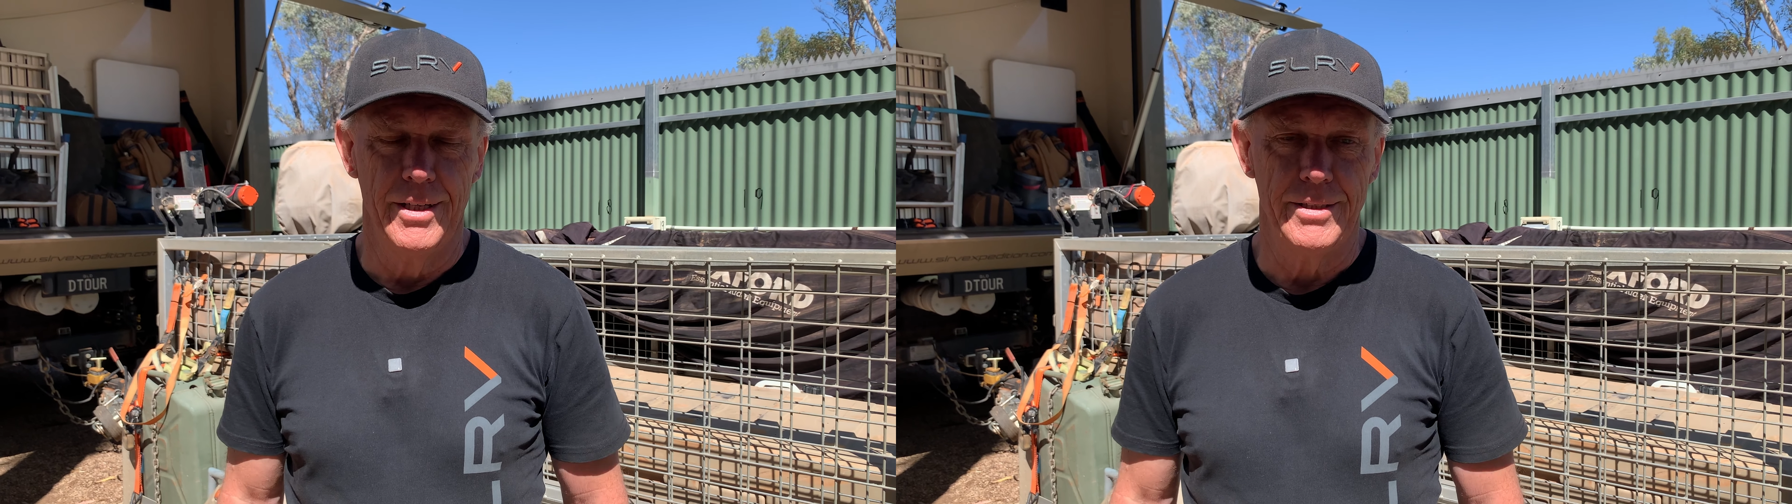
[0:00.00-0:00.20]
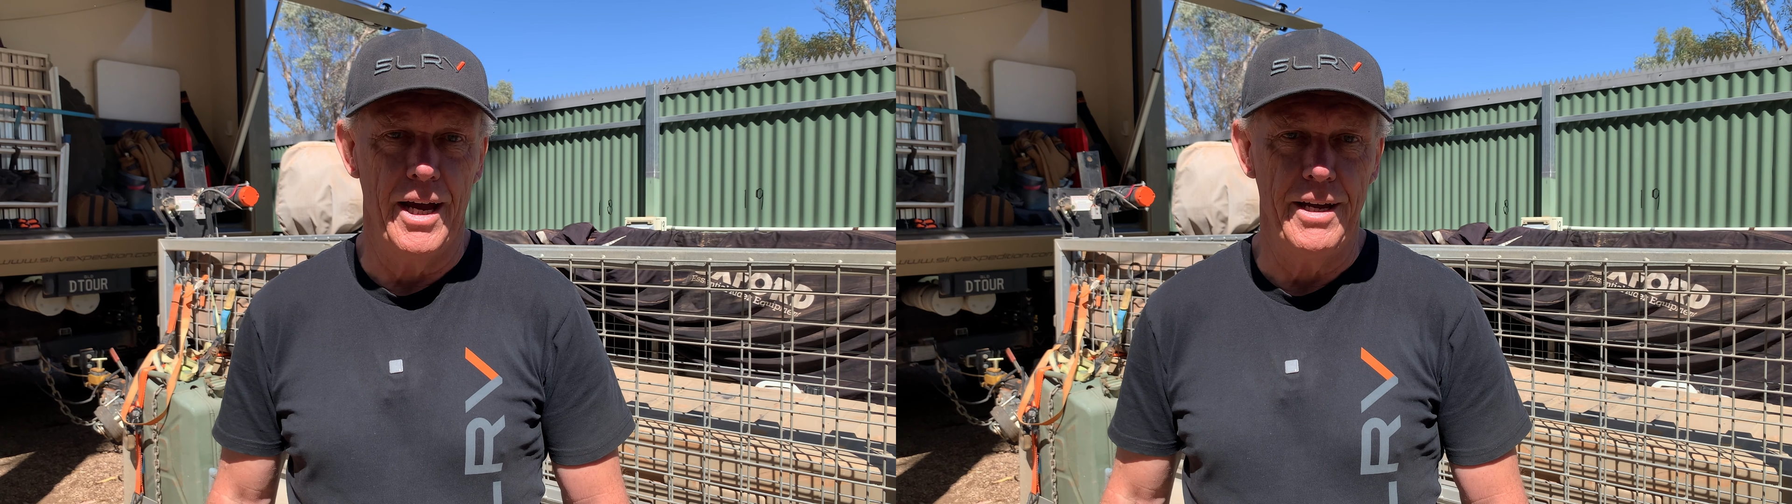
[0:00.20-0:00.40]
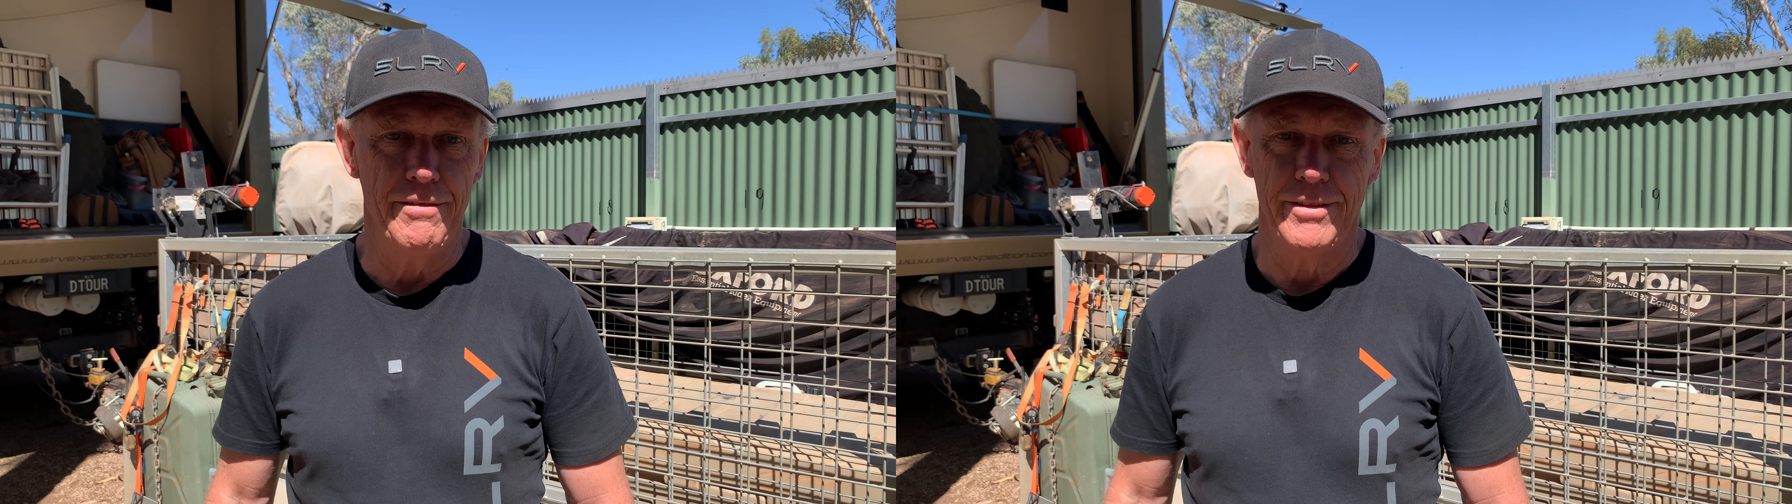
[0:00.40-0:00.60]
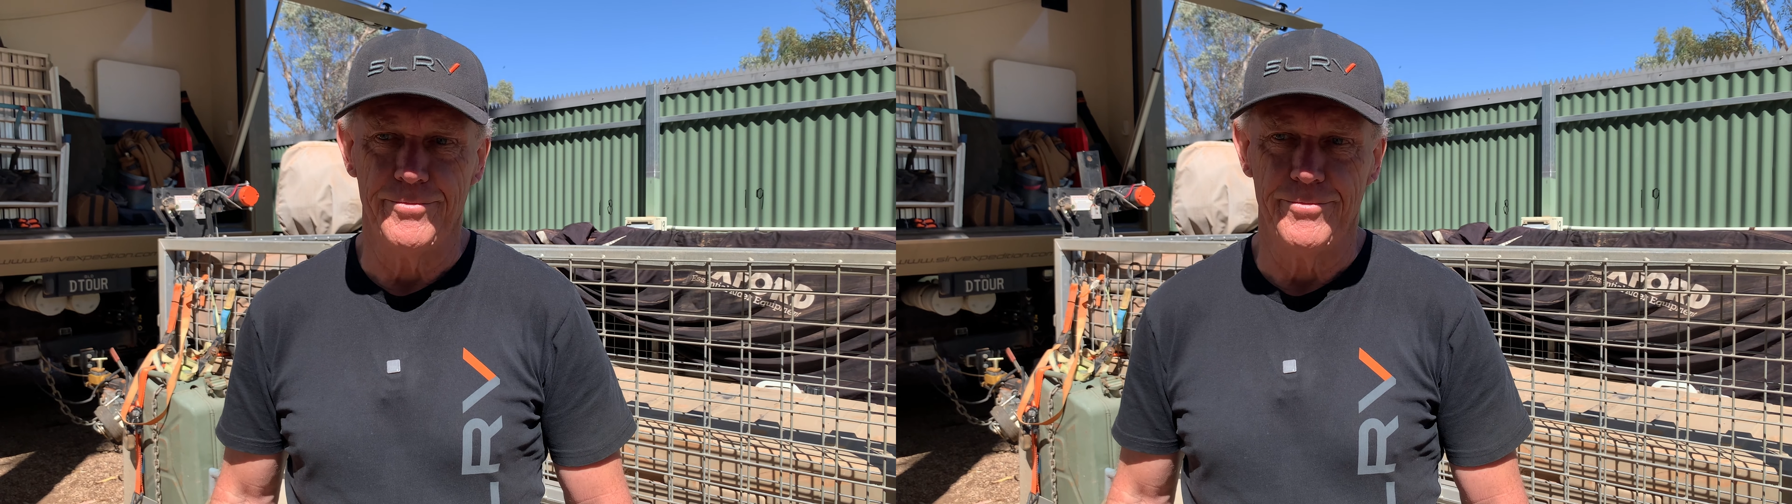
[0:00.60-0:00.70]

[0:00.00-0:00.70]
Dave.